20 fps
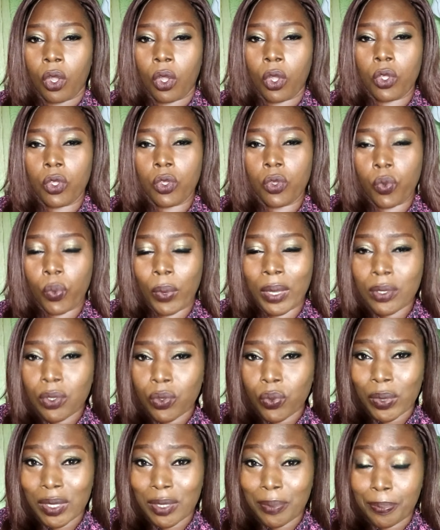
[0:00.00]
or you went
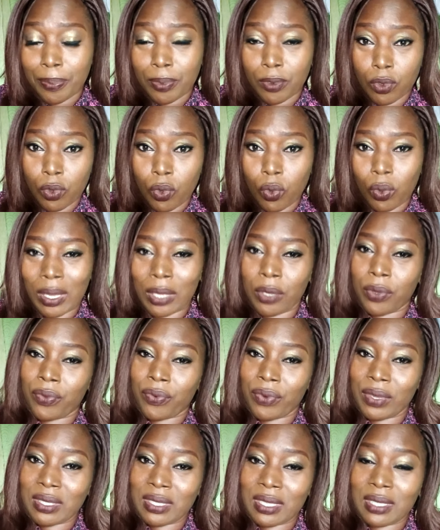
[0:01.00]
to a school and
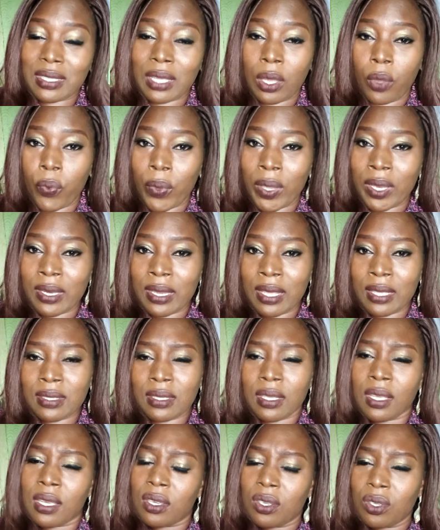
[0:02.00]
created
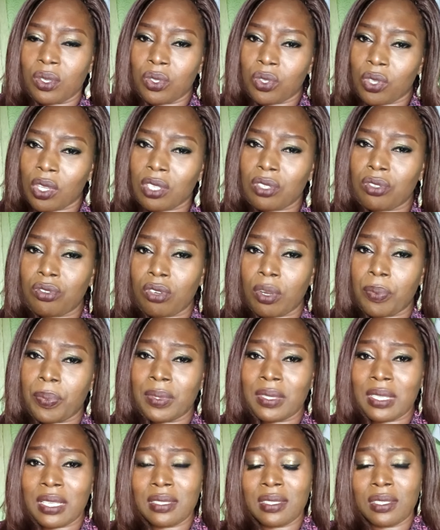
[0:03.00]
awareness you just drop
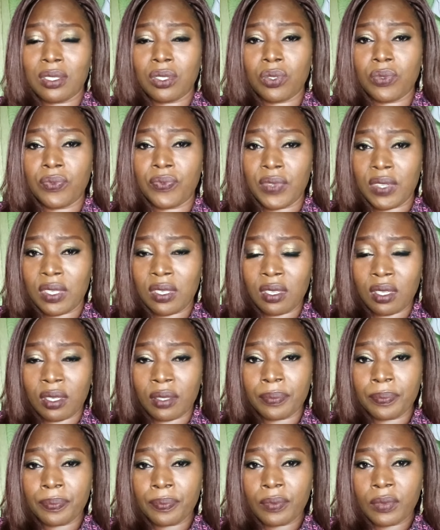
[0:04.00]
it as a souvenir
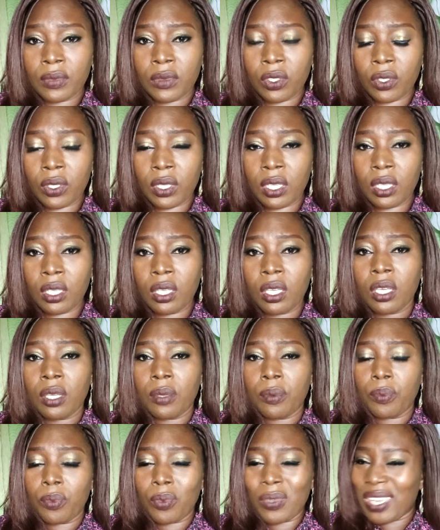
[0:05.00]
okay
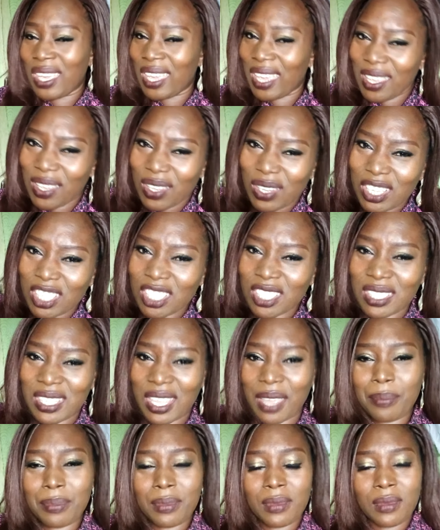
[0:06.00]
each
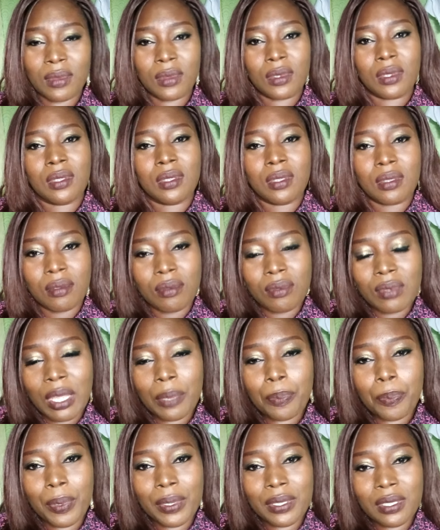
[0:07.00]
time
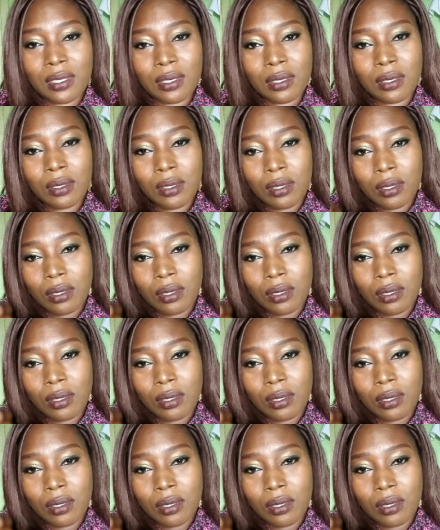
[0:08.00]
that person